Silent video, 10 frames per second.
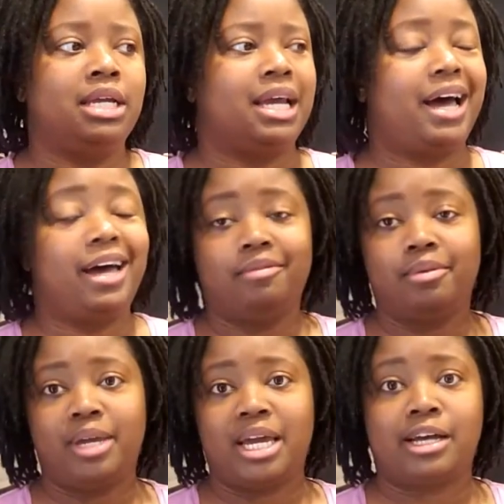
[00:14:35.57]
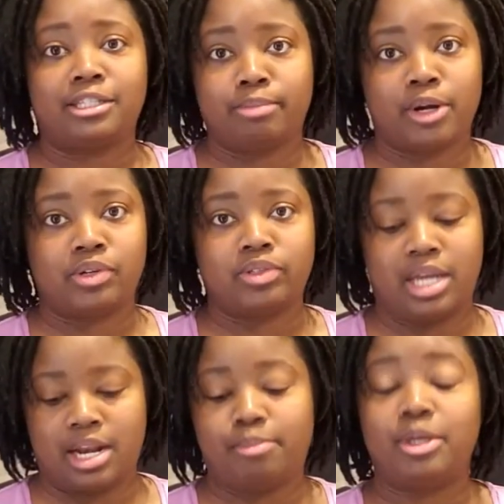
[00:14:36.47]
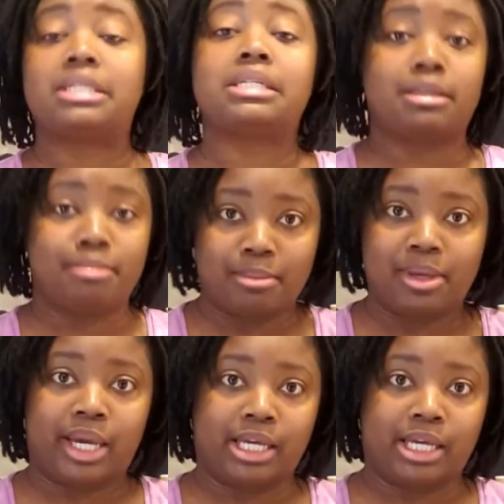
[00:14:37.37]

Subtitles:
I have a big ass purse and I put this in my big